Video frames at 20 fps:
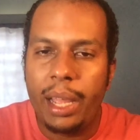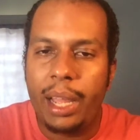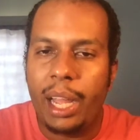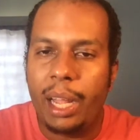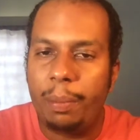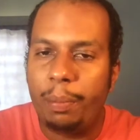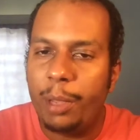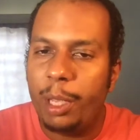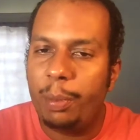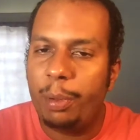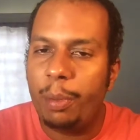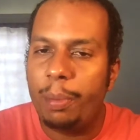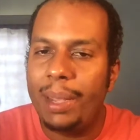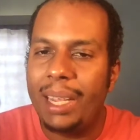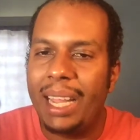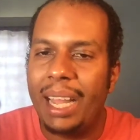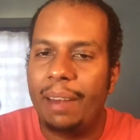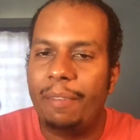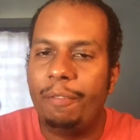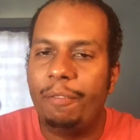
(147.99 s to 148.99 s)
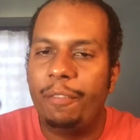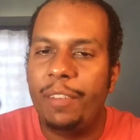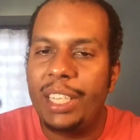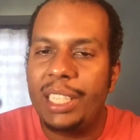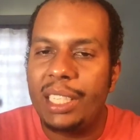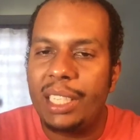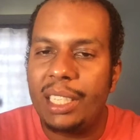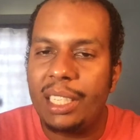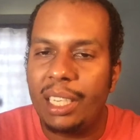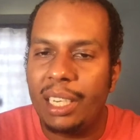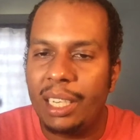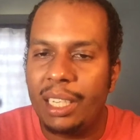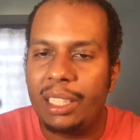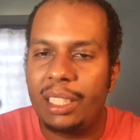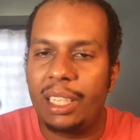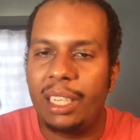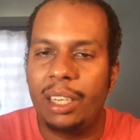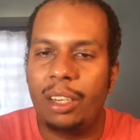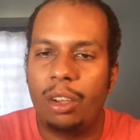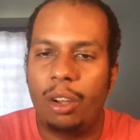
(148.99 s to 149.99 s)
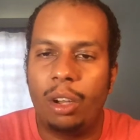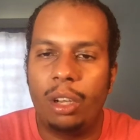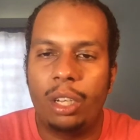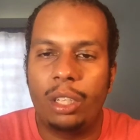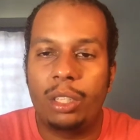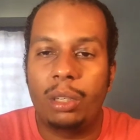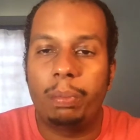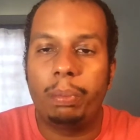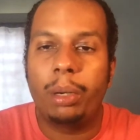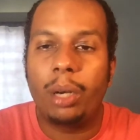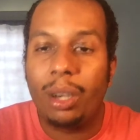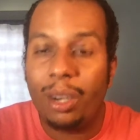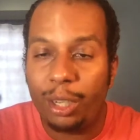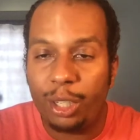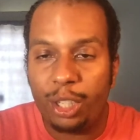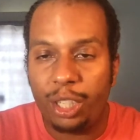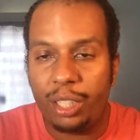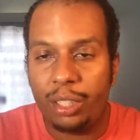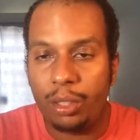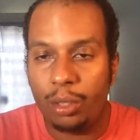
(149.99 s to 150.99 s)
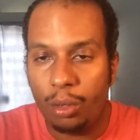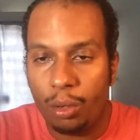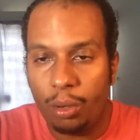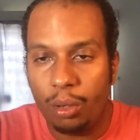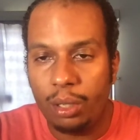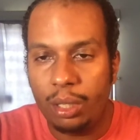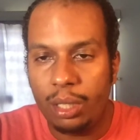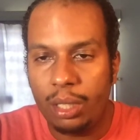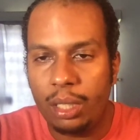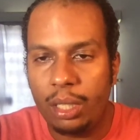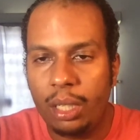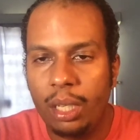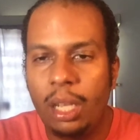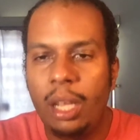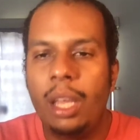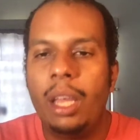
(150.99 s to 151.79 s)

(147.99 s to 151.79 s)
and people began visiting it in order to purchase goods.